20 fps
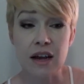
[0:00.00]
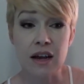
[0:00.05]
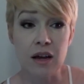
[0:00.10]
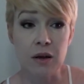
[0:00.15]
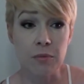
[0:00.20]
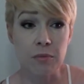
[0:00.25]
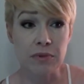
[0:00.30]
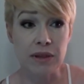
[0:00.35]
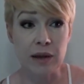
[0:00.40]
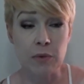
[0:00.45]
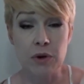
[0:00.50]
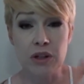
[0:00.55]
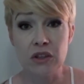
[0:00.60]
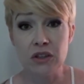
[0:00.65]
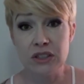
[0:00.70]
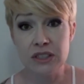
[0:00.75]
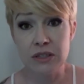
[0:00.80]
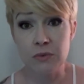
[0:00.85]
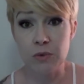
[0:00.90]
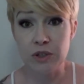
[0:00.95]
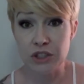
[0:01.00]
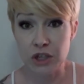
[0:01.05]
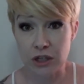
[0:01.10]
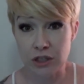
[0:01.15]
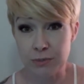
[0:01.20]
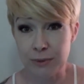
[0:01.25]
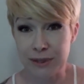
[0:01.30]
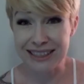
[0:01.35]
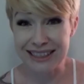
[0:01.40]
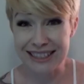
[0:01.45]
like we
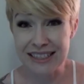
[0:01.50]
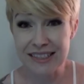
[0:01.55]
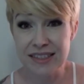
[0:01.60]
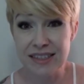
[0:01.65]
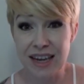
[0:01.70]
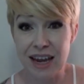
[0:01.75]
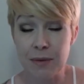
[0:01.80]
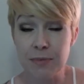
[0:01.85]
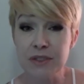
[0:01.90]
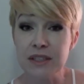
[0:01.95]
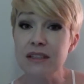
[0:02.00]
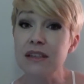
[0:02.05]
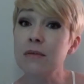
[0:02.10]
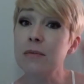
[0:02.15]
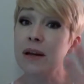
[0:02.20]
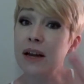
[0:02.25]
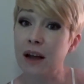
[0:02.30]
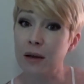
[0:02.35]
talked list apps a little bit.